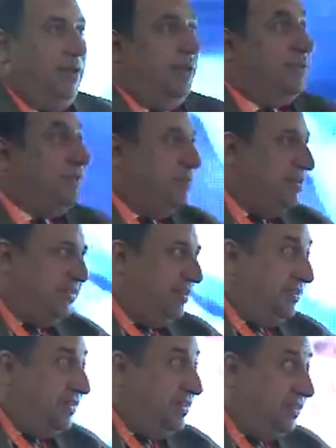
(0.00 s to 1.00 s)
It's
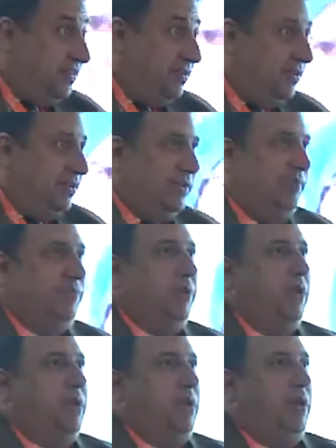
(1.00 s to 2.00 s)
amazing this year.
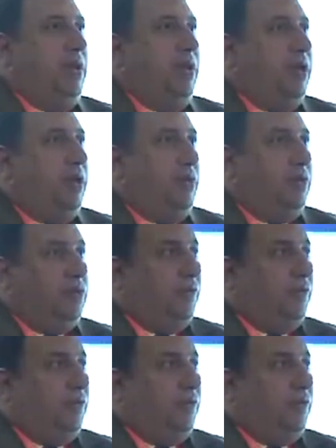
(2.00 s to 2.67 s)
A lot